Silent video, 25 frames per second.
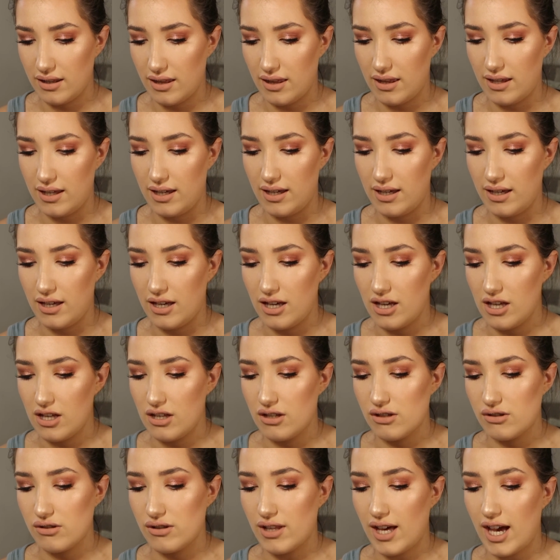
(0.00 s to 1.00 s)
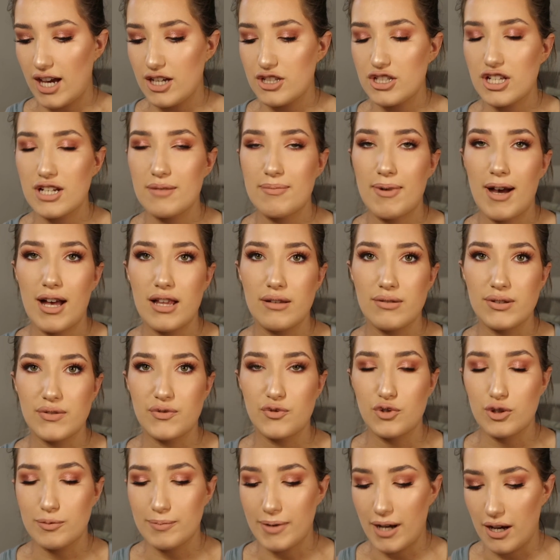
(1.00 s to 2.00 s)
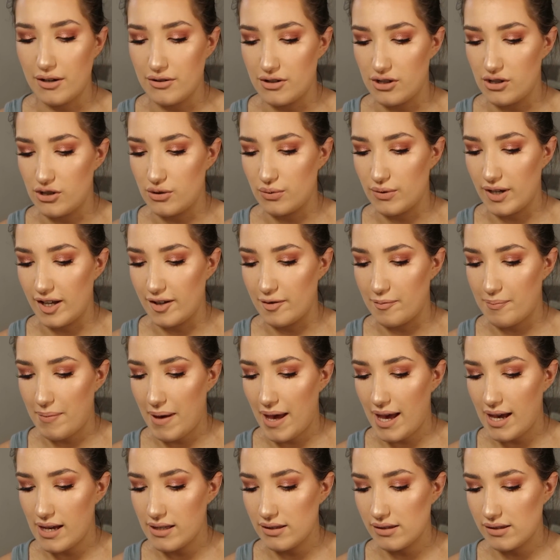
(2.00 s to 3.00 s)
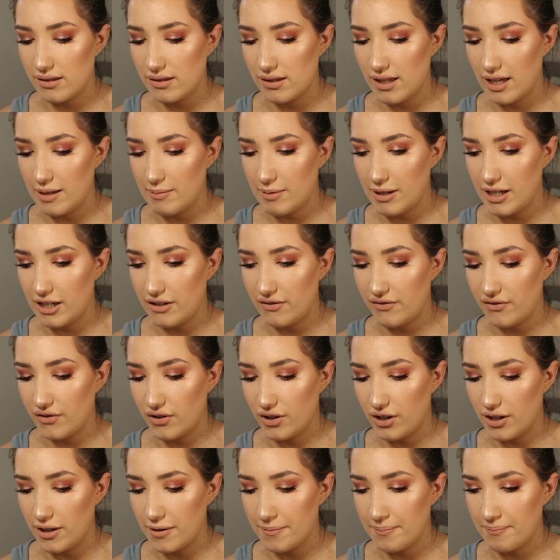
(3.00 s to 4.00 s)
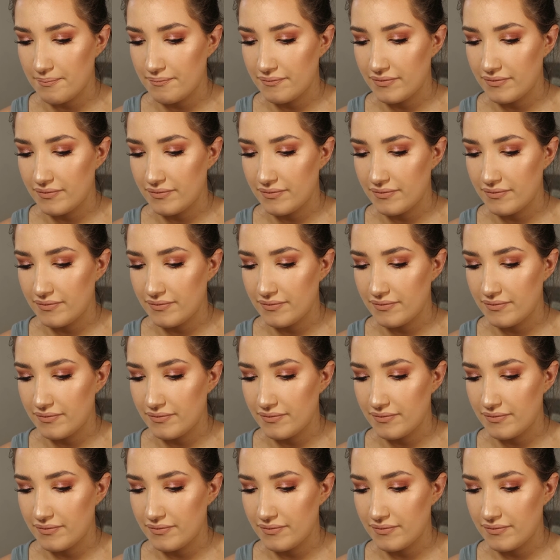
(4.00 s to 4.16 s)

the eyeshadow palette was £4.12 that I paid for,